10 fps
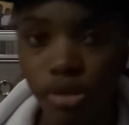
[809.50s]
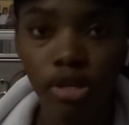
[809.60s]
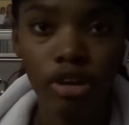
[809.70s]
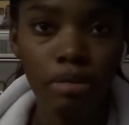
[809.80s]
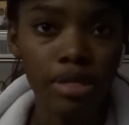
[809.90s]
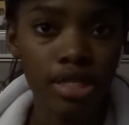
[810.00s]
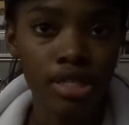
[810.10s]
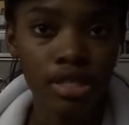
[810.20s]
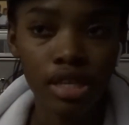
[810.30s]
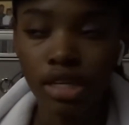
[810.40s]
gonna grab a
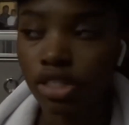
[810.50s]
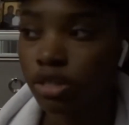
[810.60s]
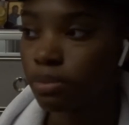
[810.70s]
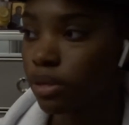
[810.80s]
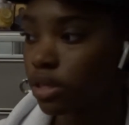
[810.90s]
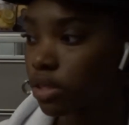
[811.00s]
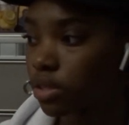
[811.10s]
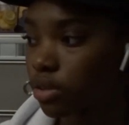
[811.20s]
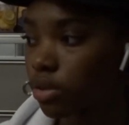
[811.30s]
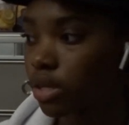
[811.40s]

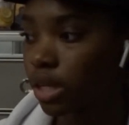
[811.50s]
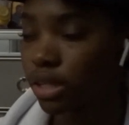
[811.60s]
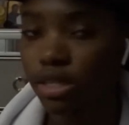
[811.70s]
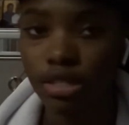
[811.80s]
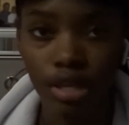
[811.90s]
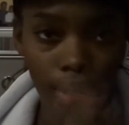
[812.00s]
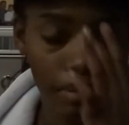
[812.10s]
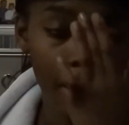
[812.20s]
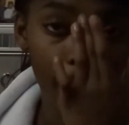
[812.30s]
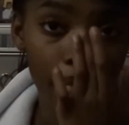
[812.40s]
sketchbook or at least like a
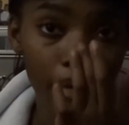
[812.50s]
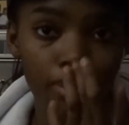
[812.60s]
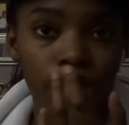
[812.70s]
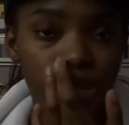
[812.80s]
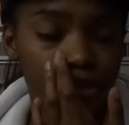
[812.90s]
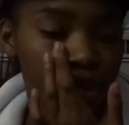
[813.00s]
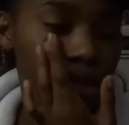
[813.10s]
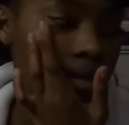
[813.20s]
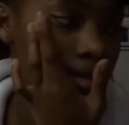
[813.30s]
pad of paper or something